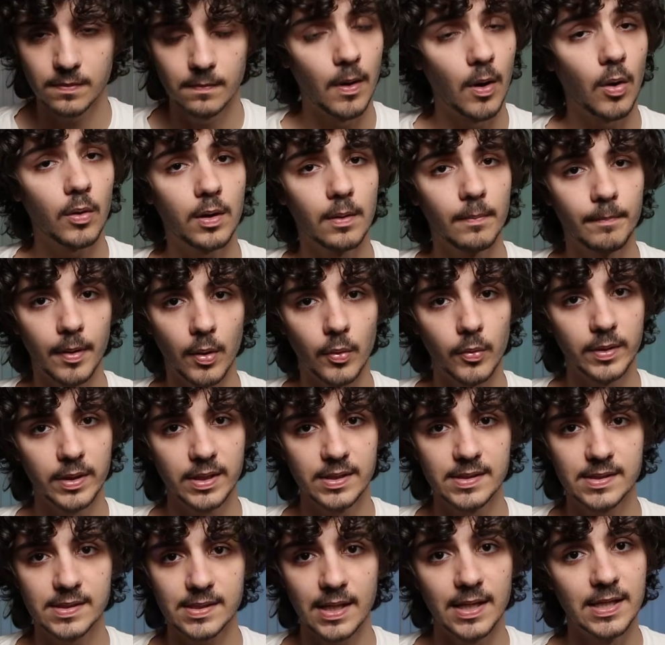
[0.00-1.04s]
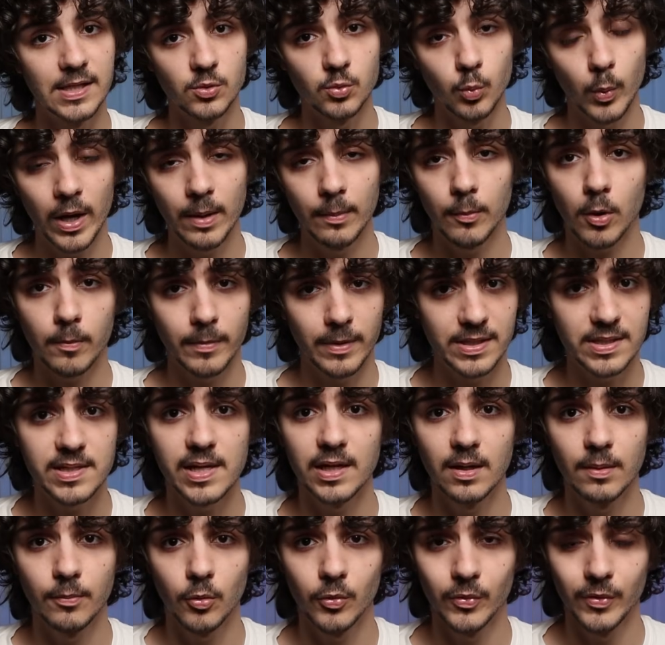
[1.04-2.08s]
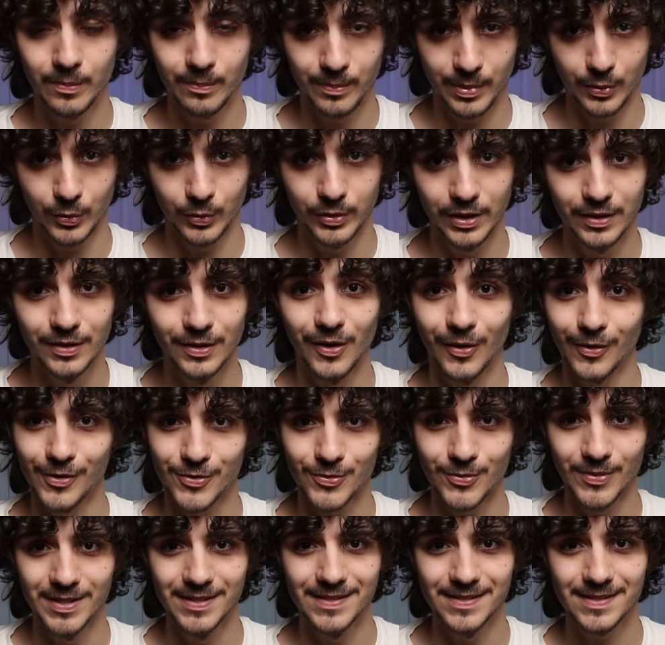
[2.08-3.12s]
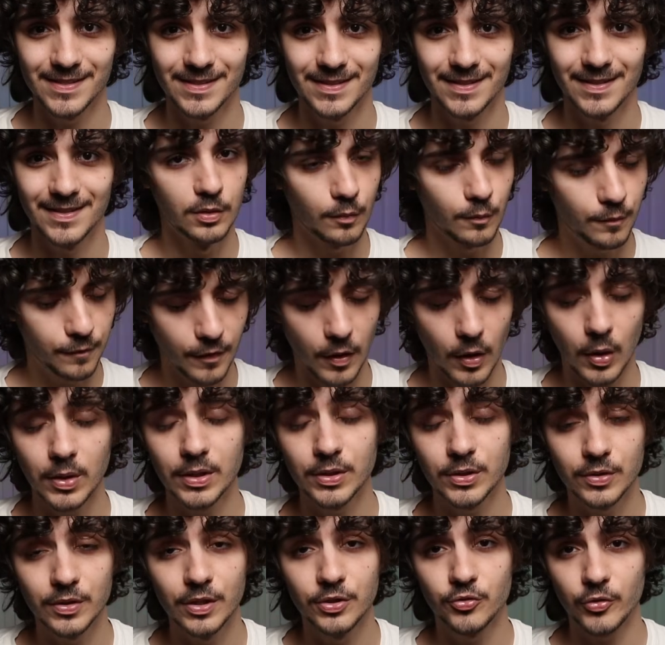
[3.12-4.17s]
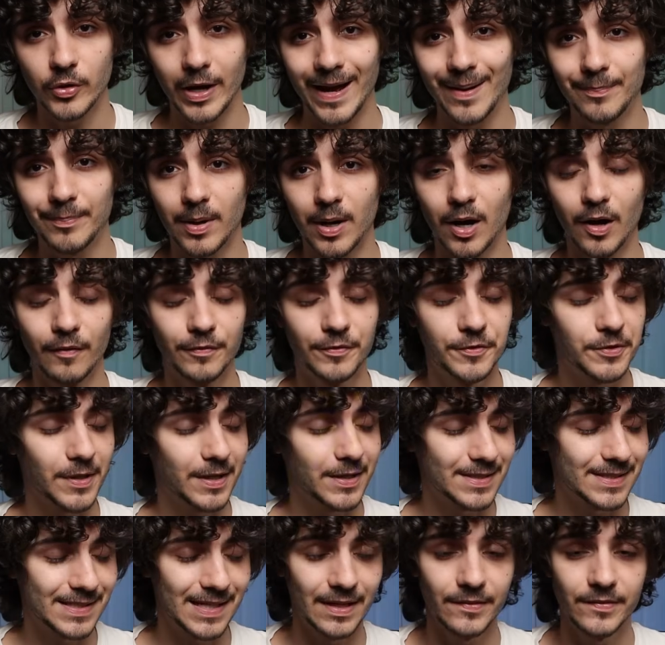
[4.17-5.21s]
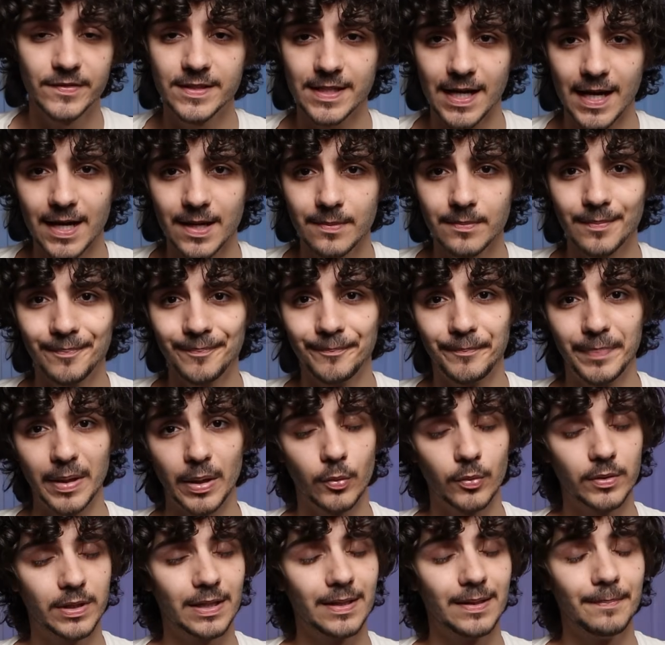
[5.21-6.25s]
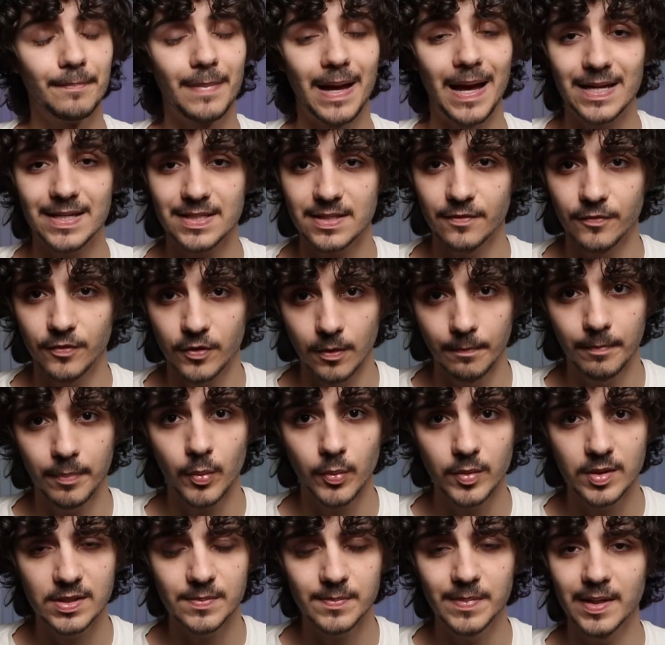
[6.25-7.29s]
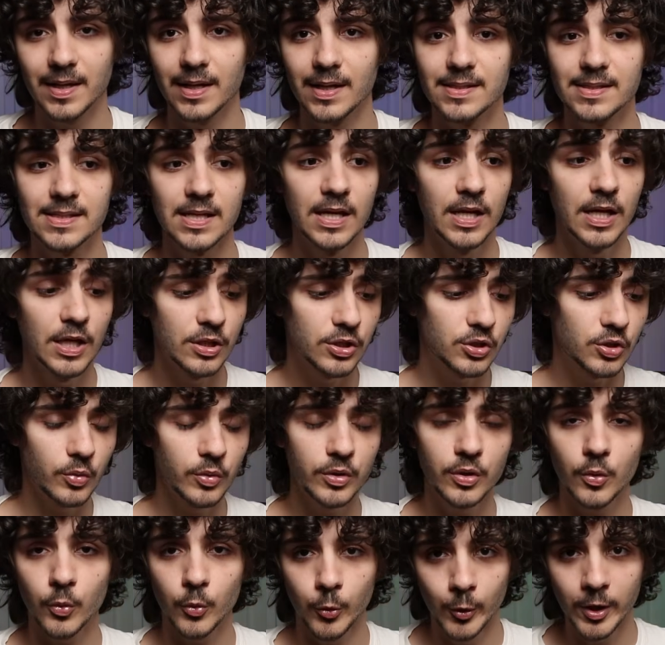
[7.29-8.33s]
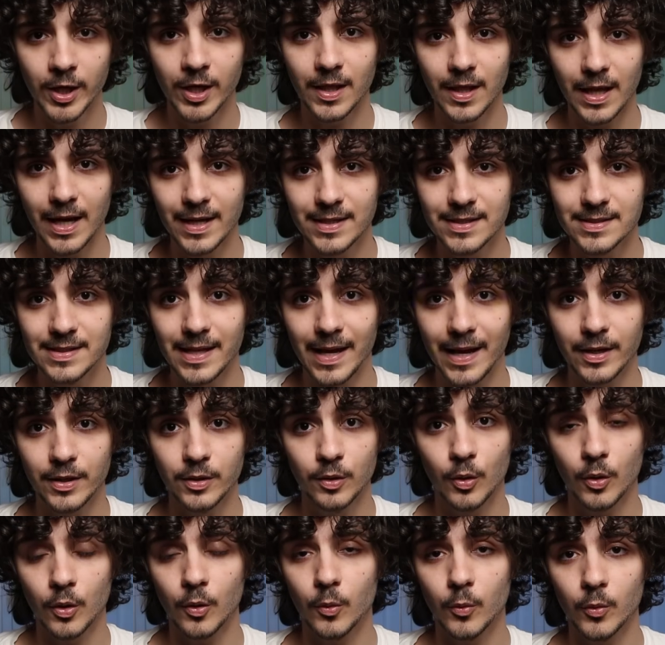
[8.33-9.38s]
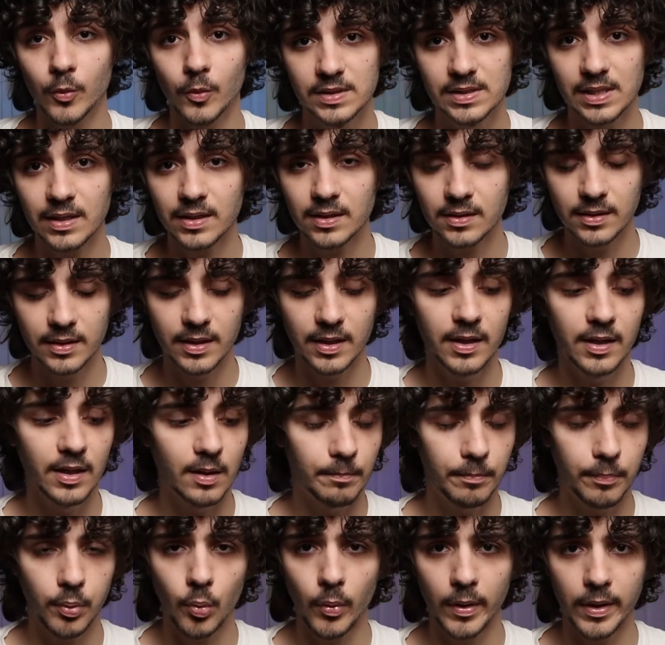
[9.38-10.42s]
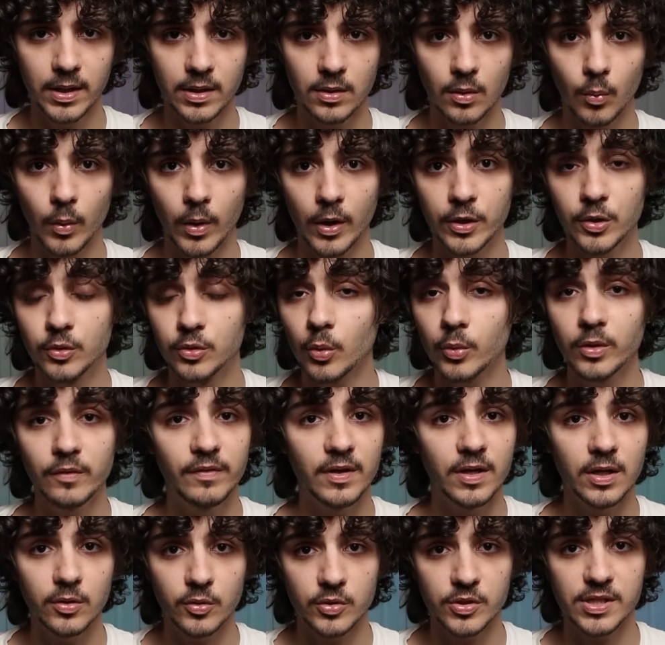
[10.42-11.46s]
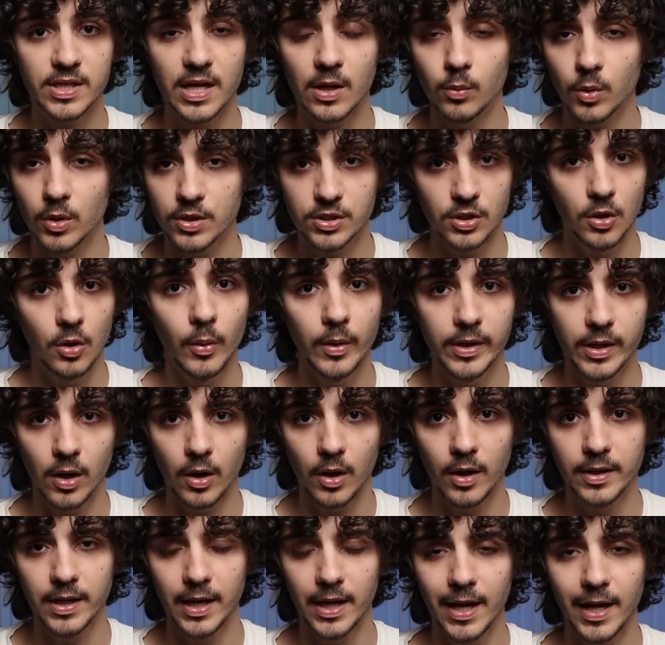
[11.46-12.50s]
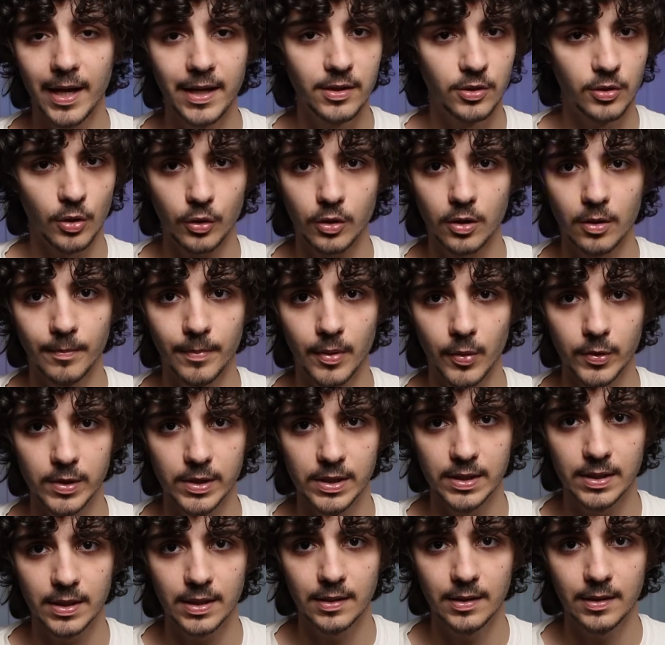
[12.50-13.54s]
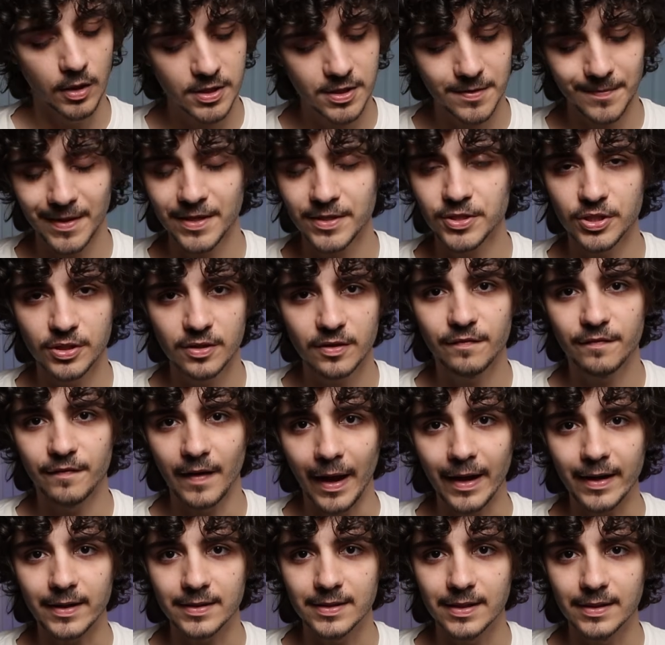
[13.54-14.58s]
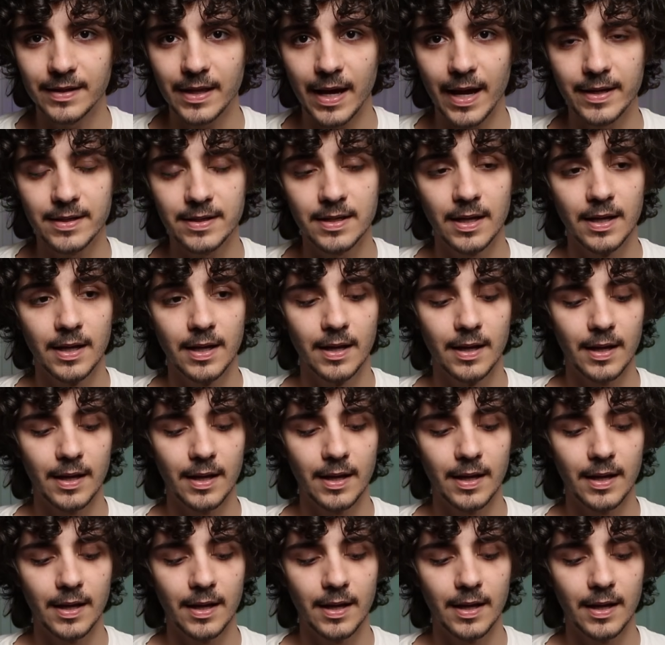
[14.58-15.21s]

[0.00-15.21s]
small components is way more maintainable than building large ones. Don't fall into the trap of trying to save time building massive components because soon you'll realize that you're suddenly in a point where you don't even understand what's going on in your component. Not to mention the fact that, that